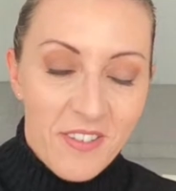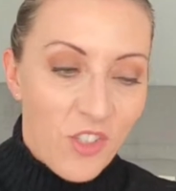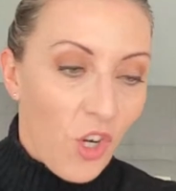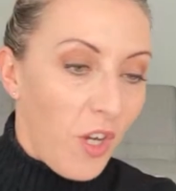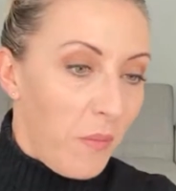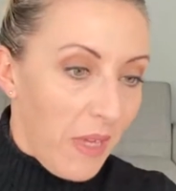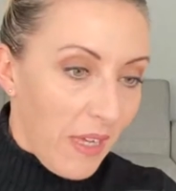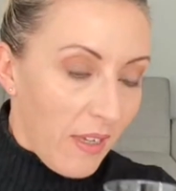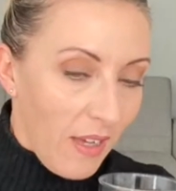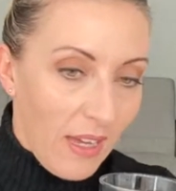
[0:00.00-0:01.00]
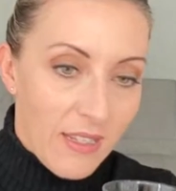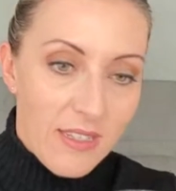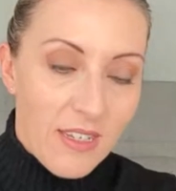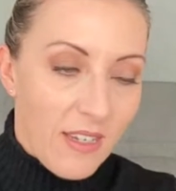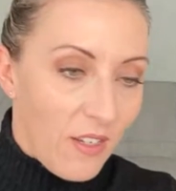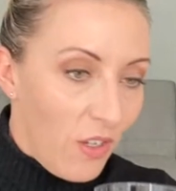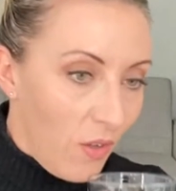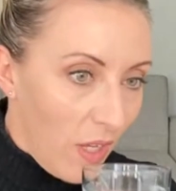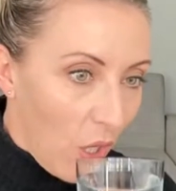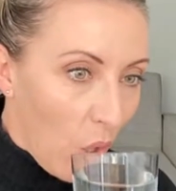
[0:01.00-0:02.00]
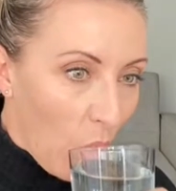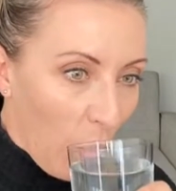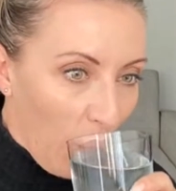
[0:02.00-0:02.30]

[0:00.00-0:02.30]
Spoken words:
chiming at New Year.